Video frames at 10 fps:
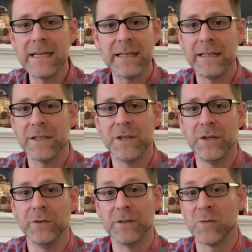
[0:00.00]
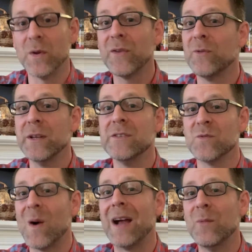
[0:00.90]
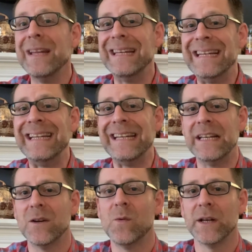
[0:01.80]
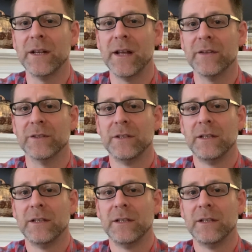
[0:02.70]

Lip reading: thing to do. It's one of the reasons why we need one another,